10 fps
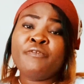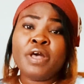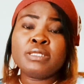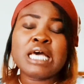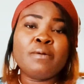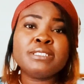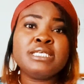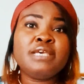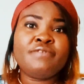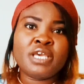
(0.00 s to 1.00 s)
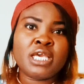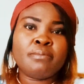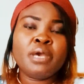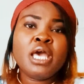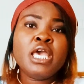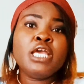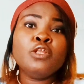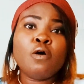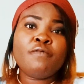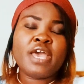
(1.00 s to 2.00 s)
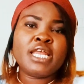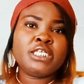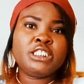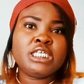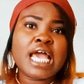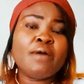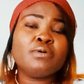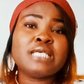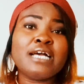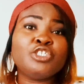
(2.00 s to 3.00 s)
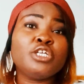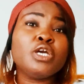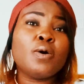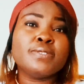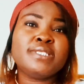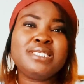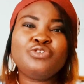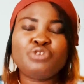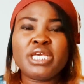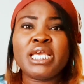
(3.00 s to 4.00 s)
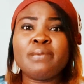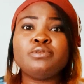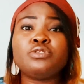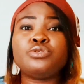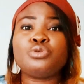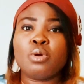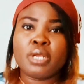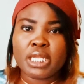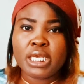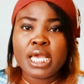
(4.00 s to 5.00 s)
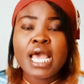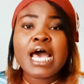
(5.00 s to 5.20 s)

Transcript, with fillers: felt I wasn't giving him enough energy, I was actually considering him strongly.